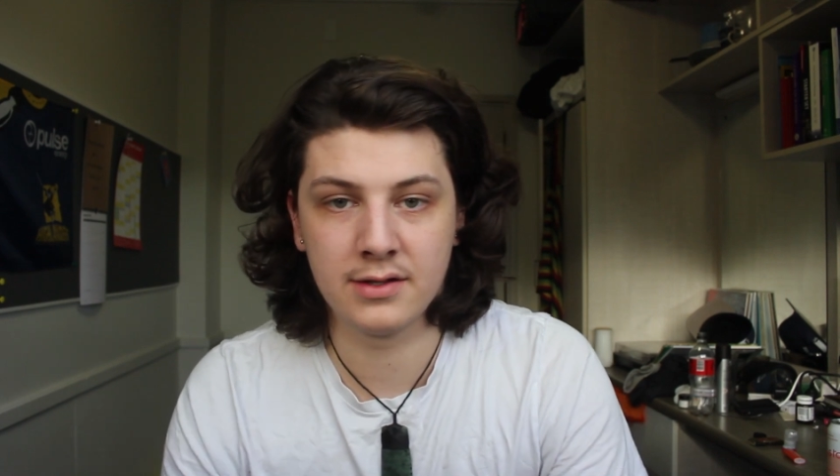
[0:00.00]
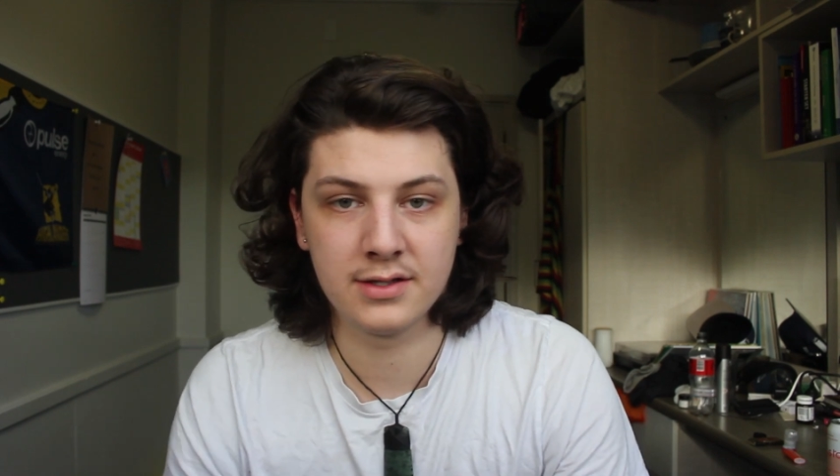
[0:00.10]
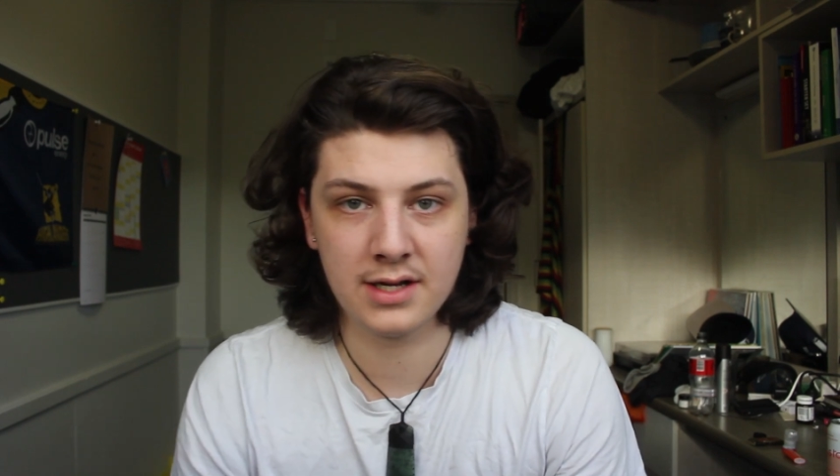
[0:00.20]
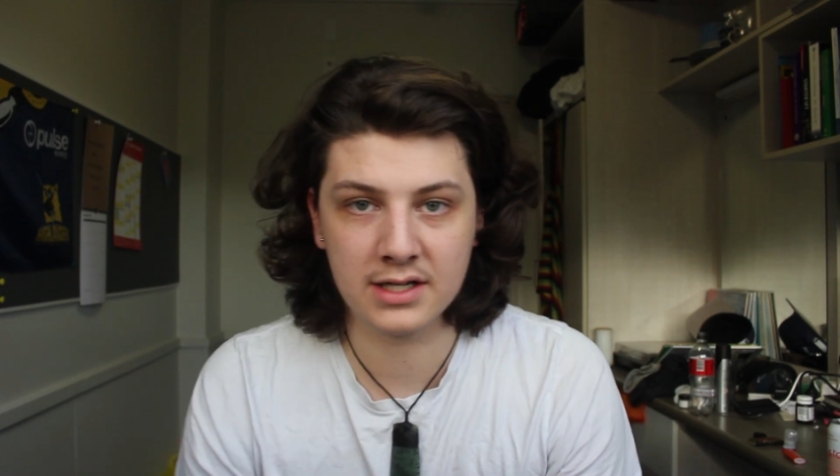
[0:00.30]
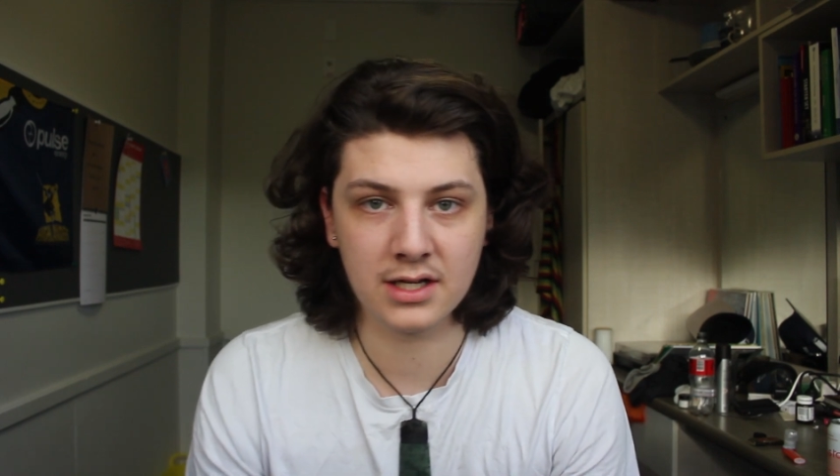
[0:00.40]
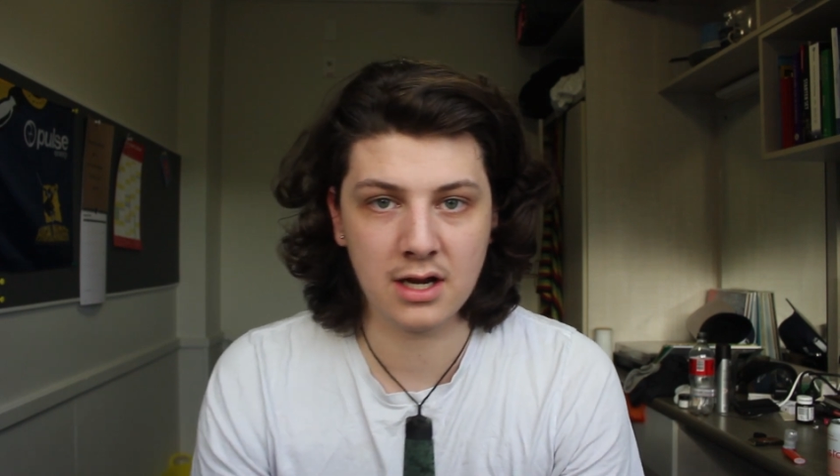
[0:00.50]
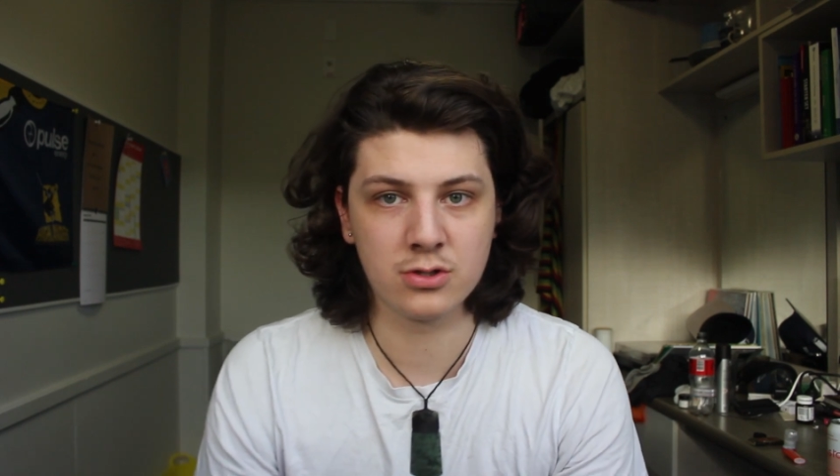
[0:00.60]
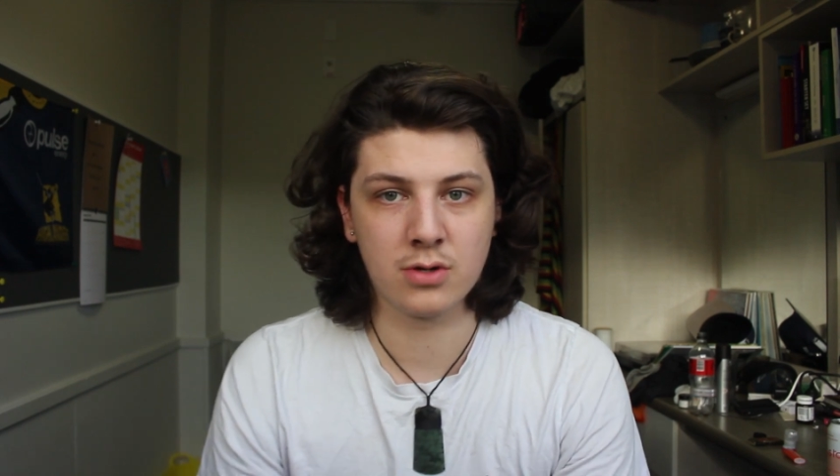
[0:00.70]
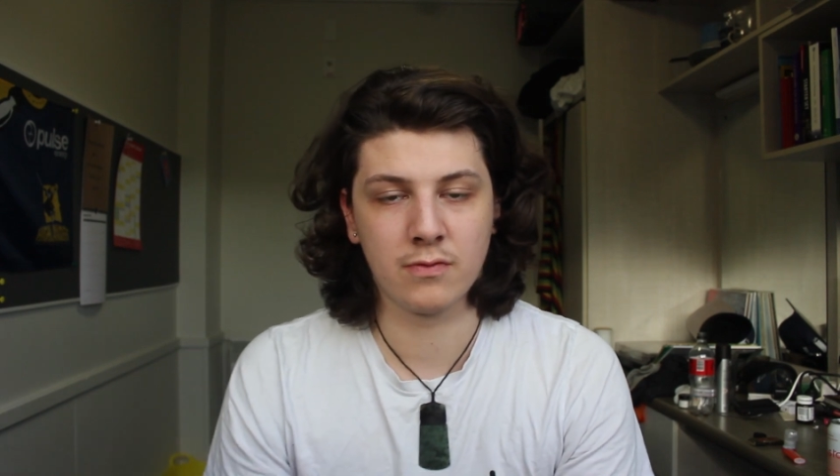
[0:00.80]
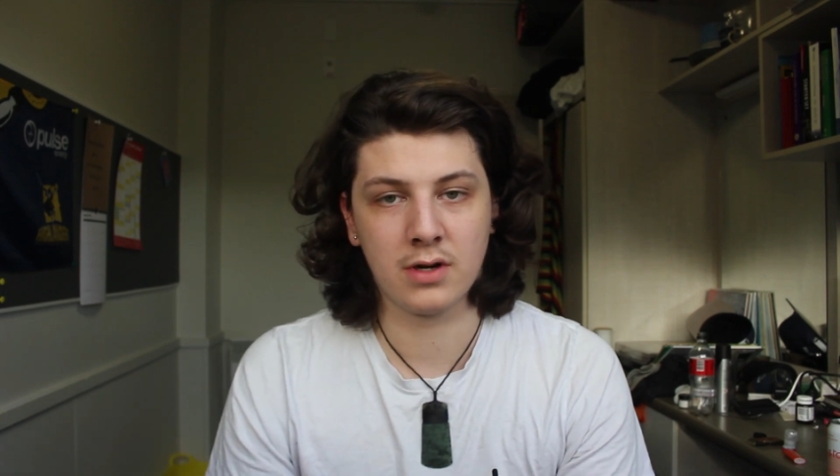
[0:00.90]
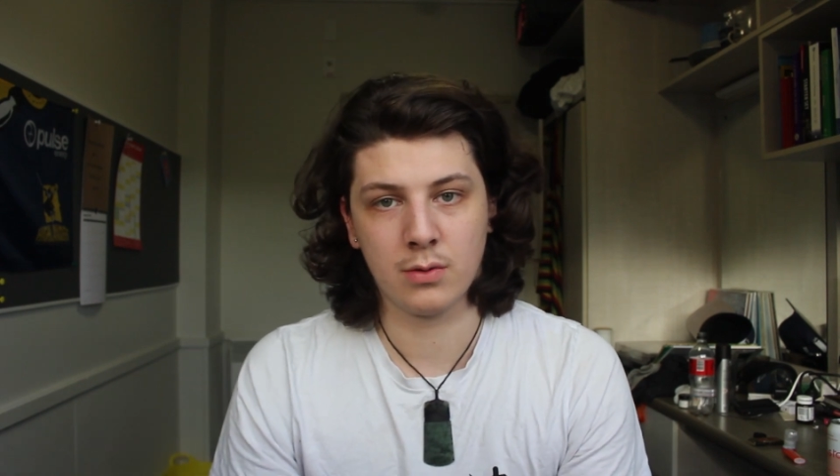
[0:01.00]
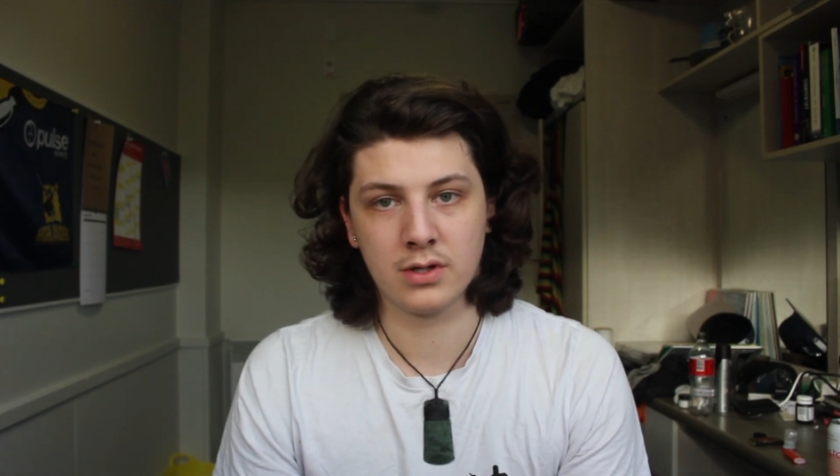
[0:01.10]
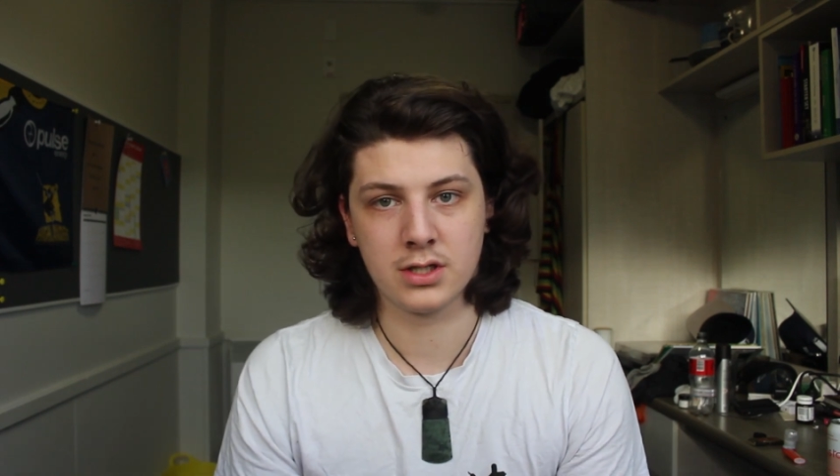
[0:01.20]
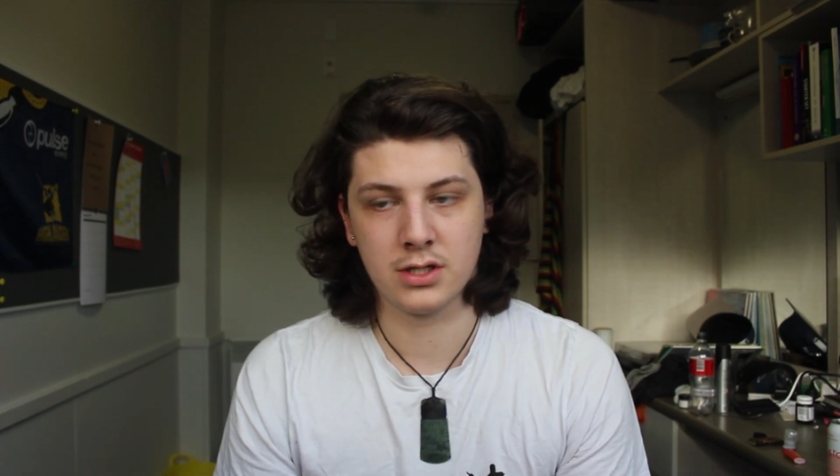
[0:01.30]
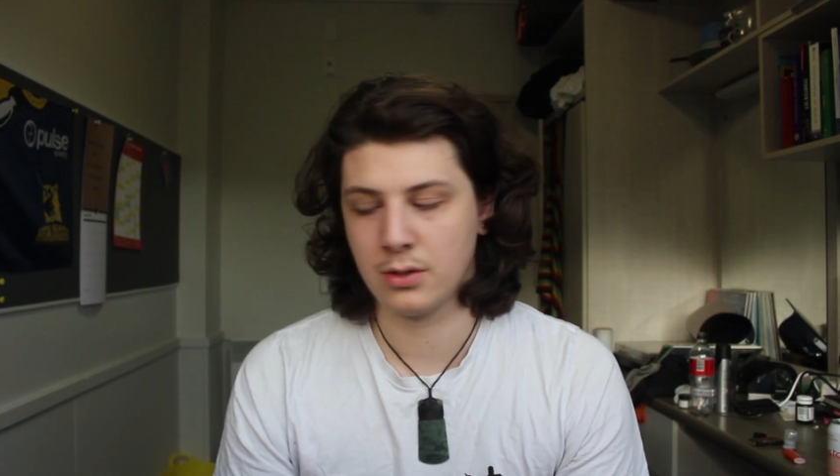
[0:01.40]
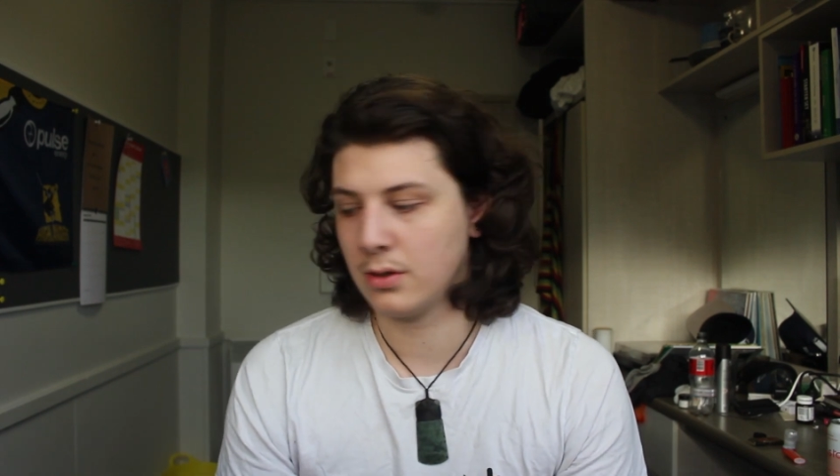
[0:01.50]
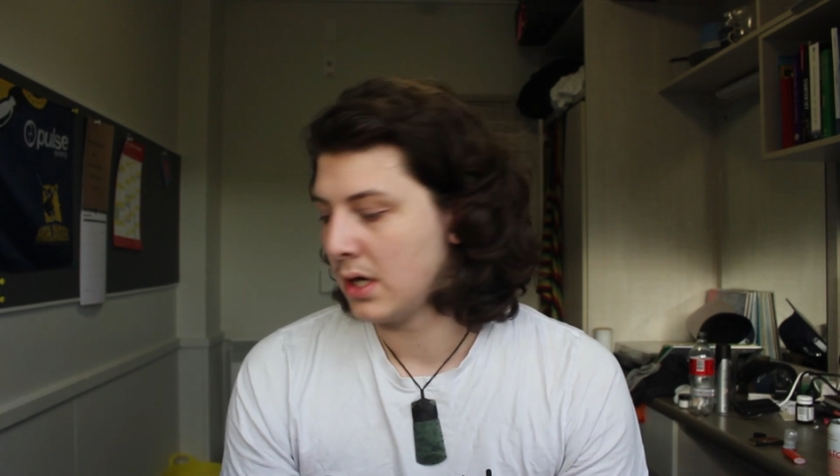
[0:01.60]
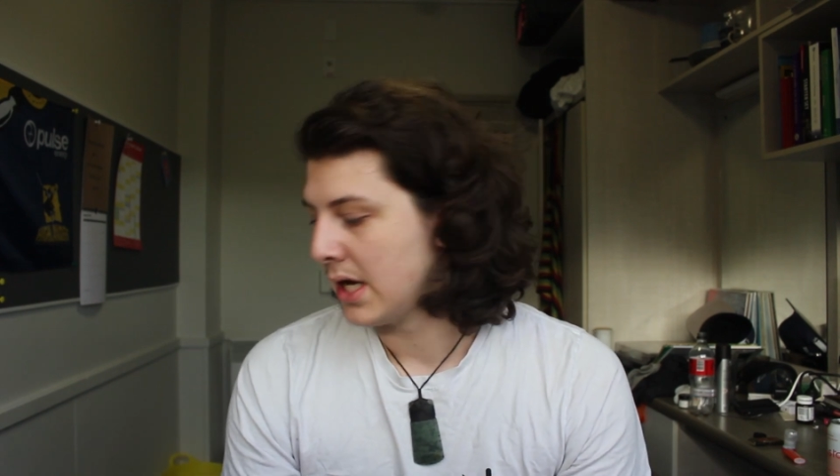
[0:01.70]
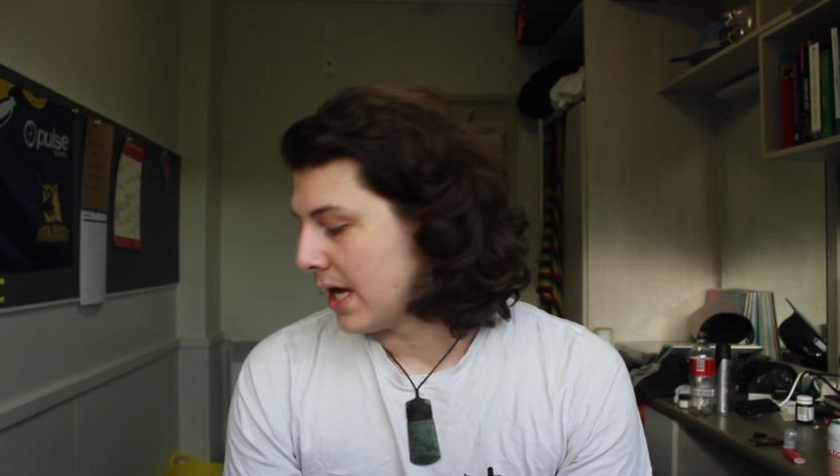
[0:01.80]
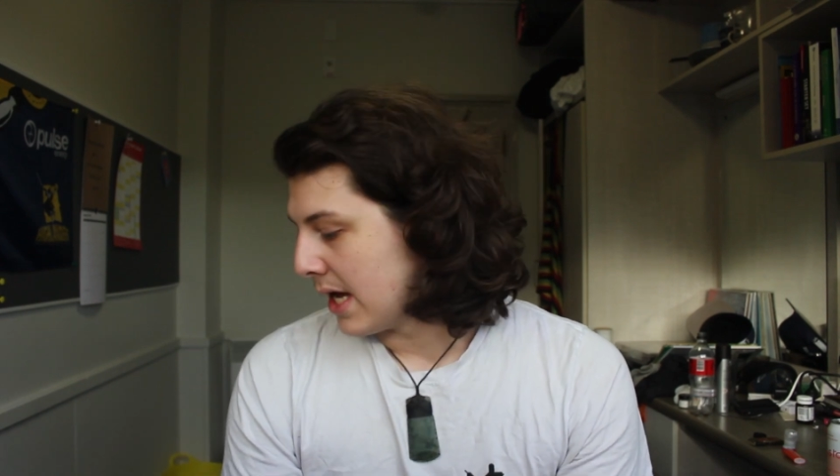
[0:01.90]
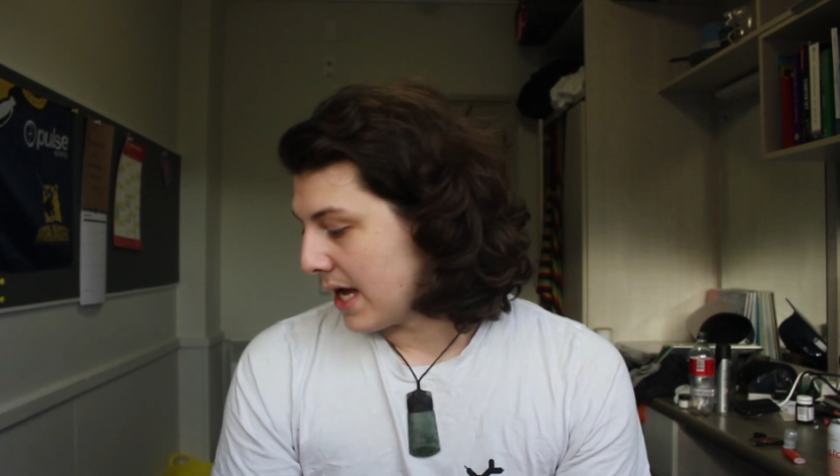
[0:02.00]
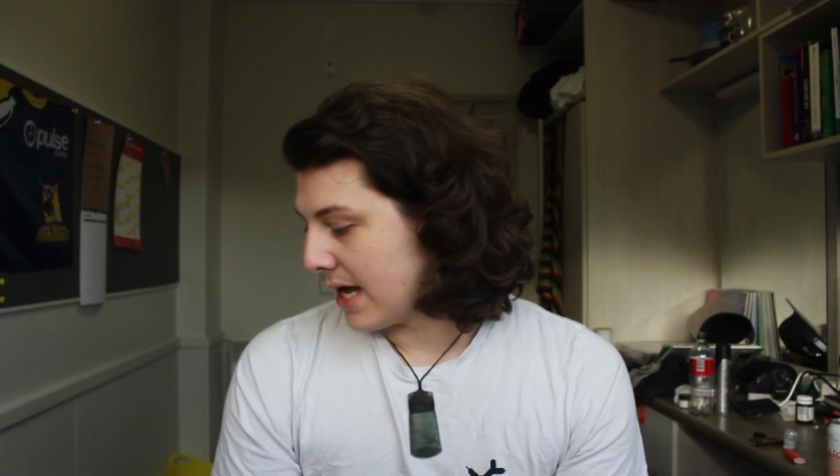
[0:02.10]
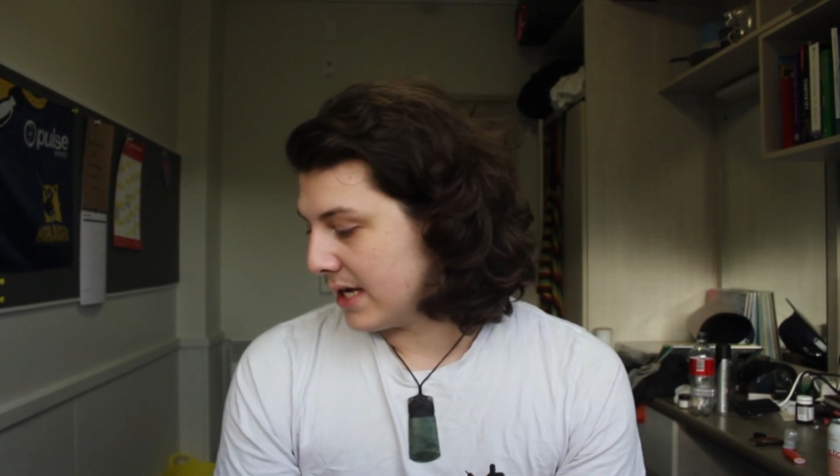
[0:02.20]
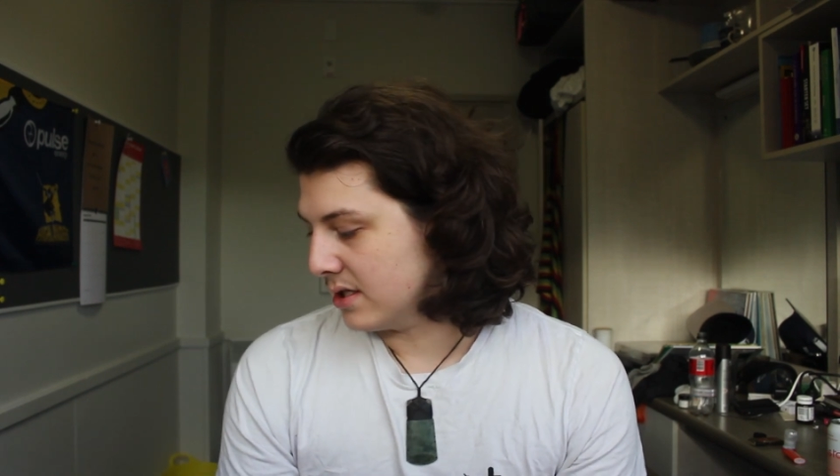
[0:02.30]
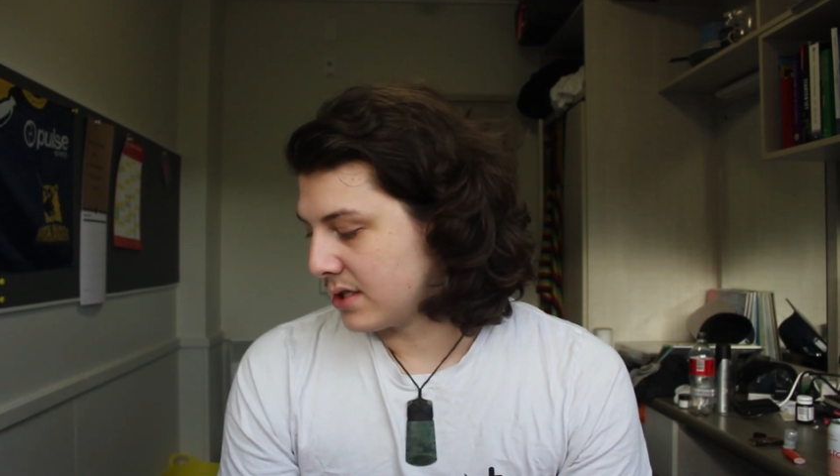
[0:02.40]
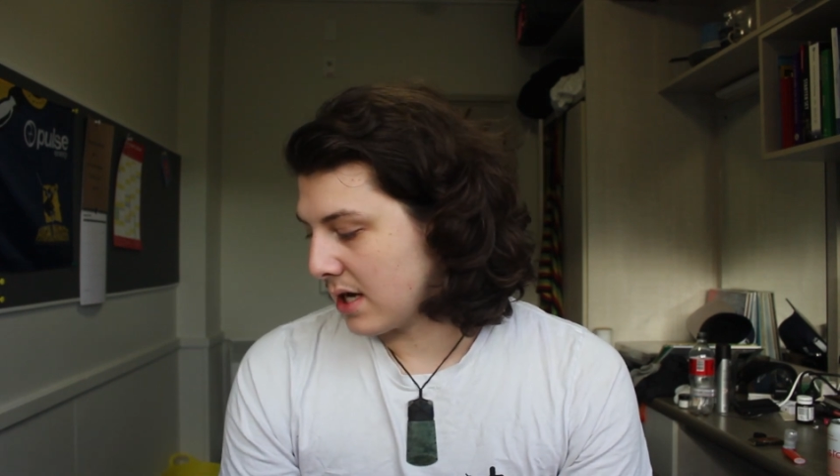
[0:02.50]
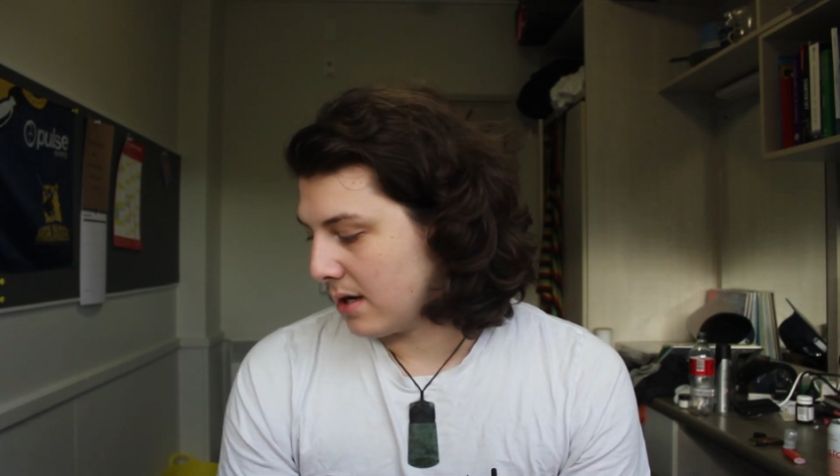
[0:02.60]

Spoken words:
Next thing I sort of really want to do is